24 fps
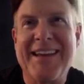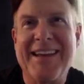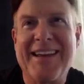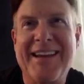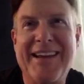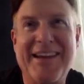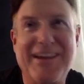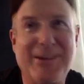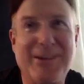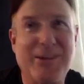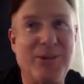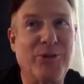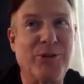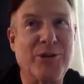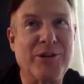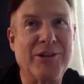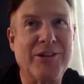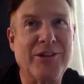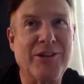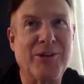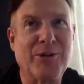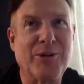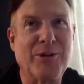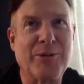And I don't
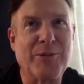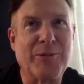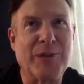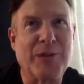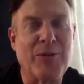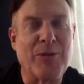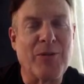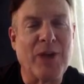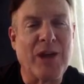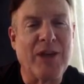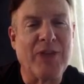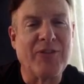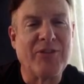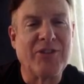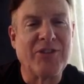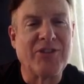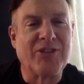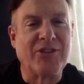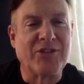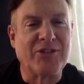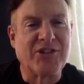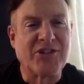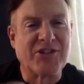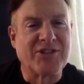know where my wife is,
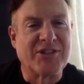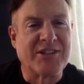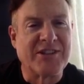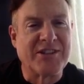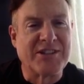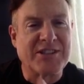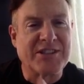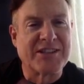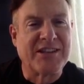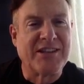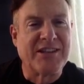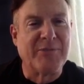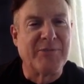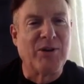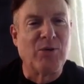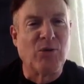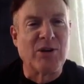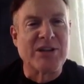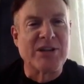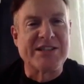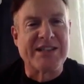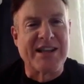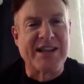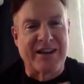so just give me
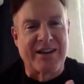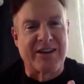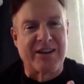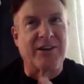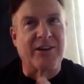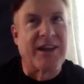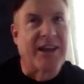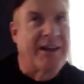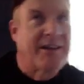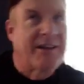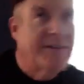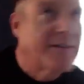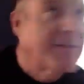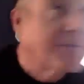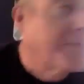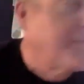1 second, okay?